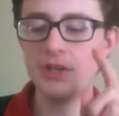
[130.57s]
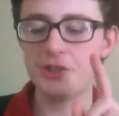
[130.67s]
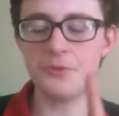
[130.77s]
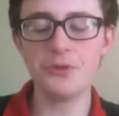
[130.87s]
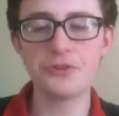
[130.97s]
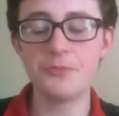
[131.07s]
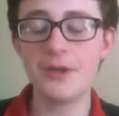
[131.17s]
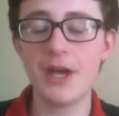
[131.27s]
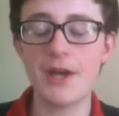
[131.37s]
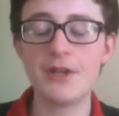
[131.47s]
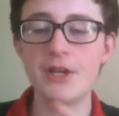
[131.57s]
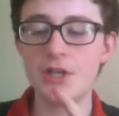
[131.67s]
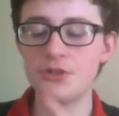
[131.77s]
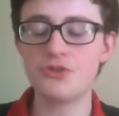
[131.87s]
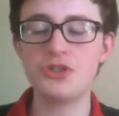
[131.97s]
So he also began
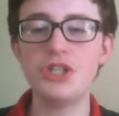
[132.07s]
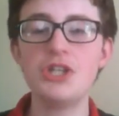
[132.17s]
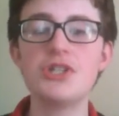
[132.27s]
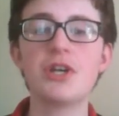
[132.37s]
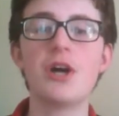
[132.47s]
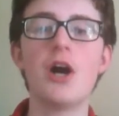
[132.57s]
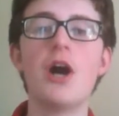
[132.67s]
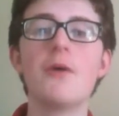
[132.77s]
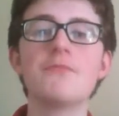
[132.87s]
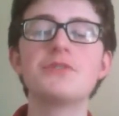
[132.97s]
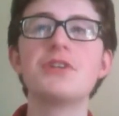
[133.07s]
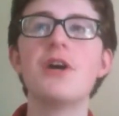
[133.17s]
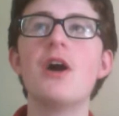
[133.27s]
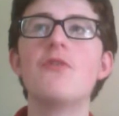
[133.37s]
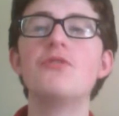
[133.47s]
strategic arms
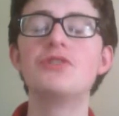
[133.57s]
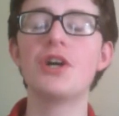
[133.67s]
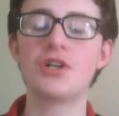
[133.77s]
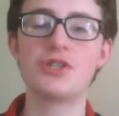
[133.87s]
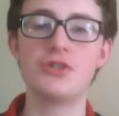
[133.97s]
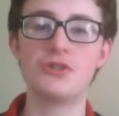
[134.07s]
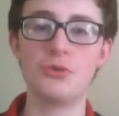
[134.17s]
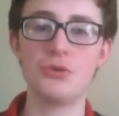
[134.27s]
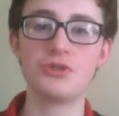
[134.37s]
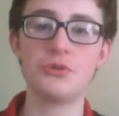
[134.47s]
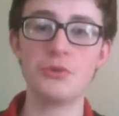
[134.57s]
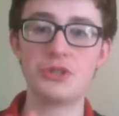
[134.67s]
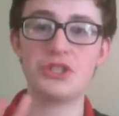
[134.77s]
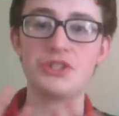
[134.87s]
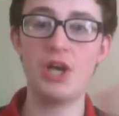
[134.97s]
reduction talks, or
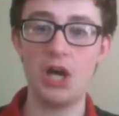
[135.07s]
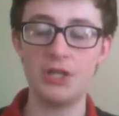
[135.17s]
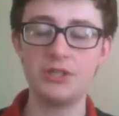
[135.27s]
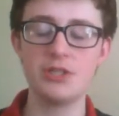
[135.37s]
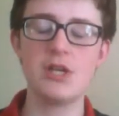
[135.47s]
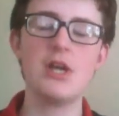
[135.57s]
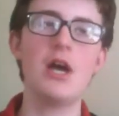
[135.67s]
START.